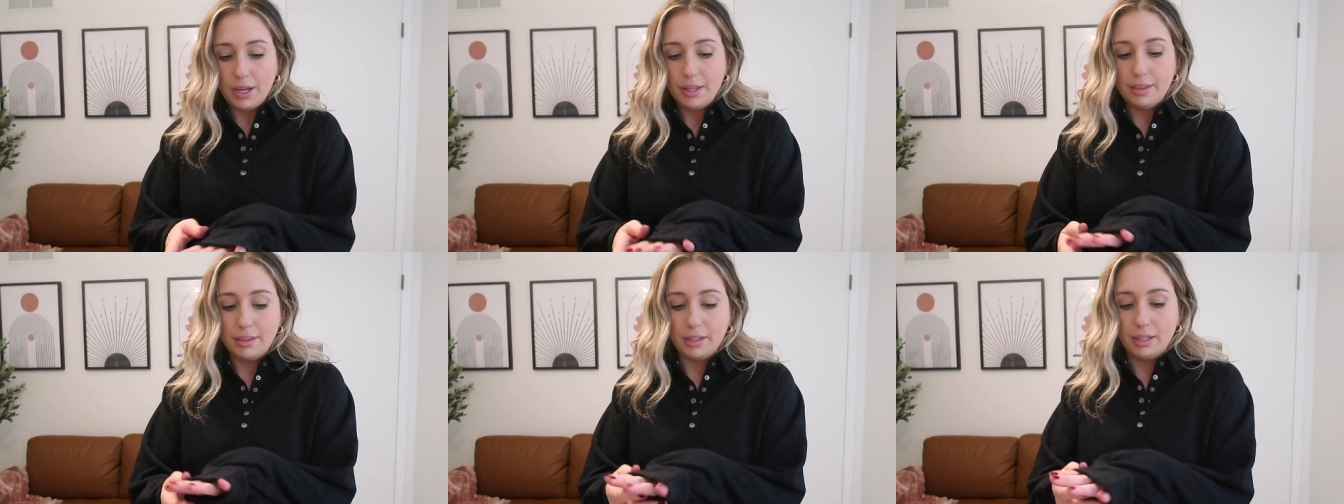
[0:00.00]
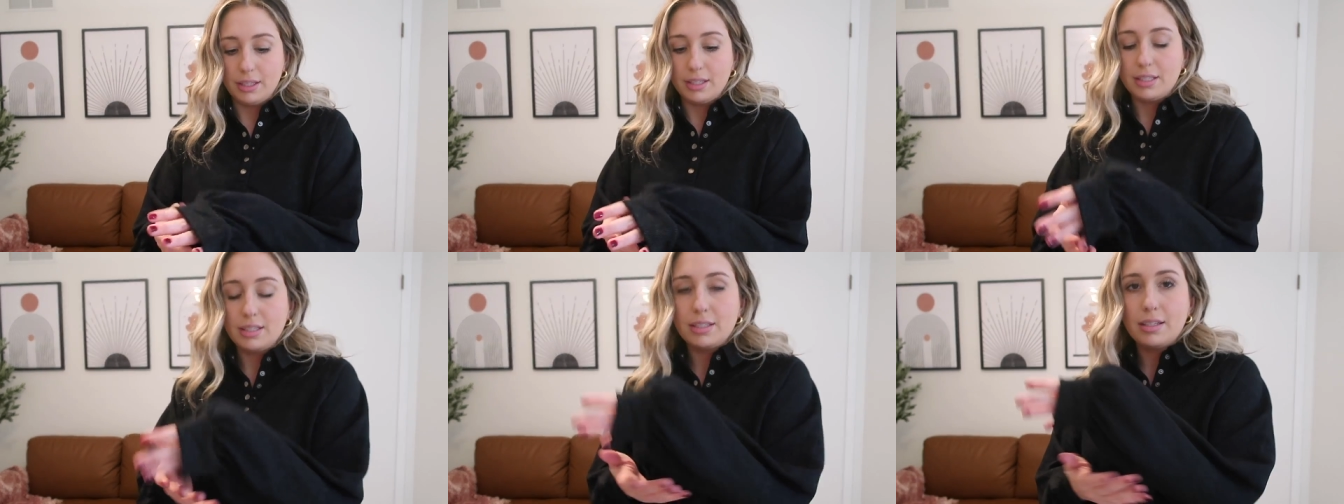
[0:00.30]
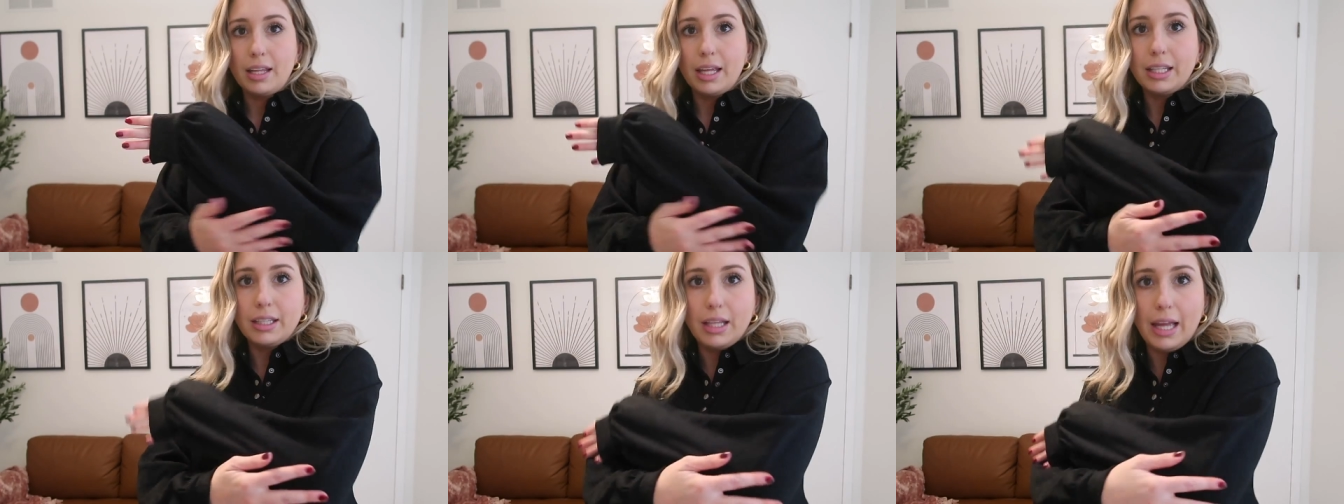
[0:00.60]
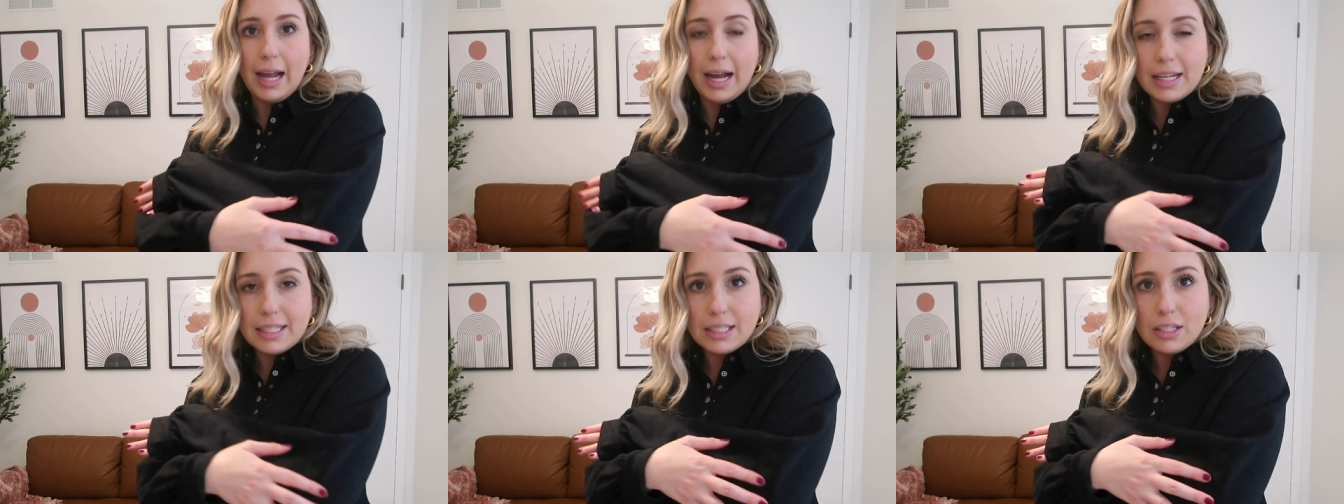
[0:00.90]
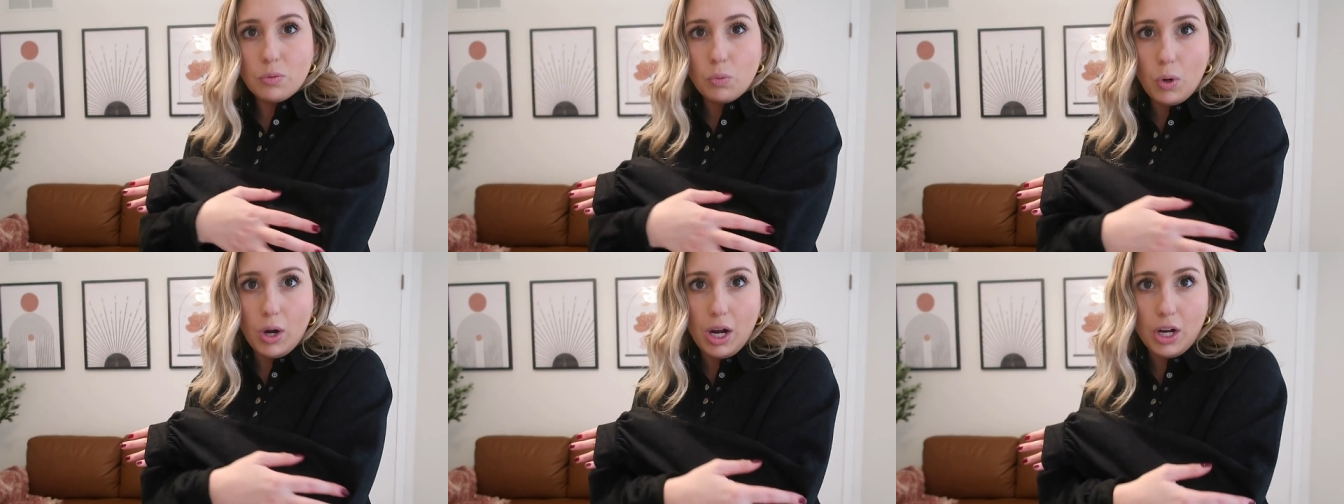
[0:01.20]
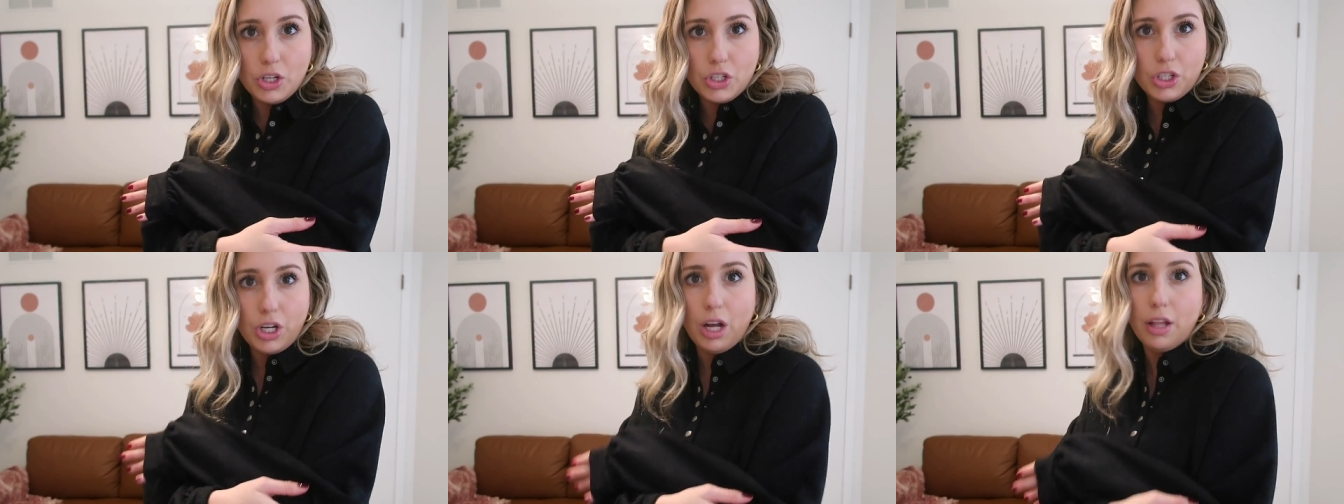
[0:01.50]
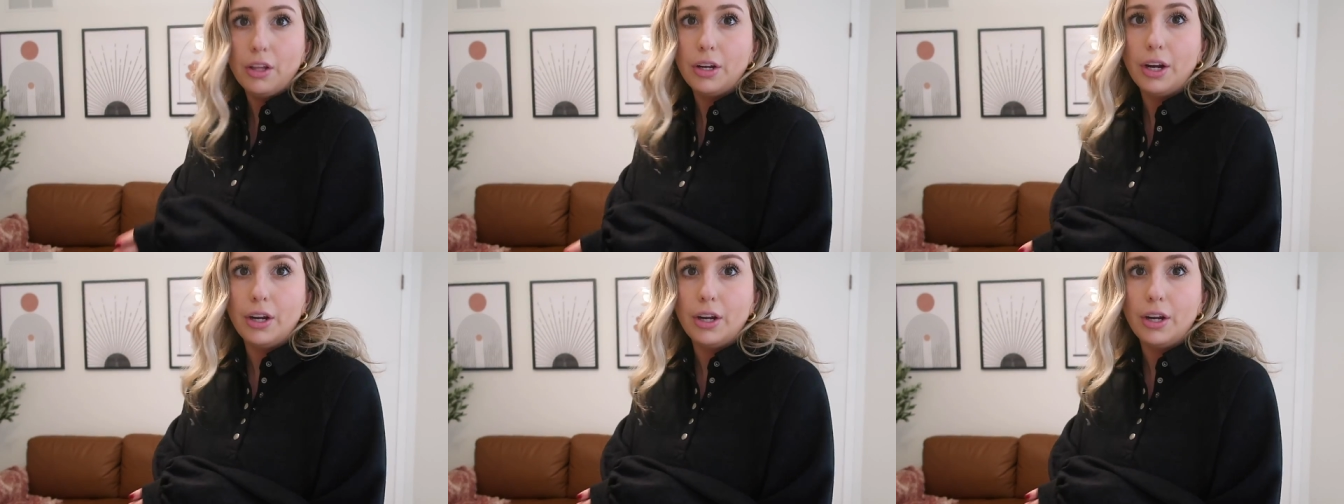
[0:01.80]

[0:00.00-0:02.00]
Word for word: This, like the acid wash color.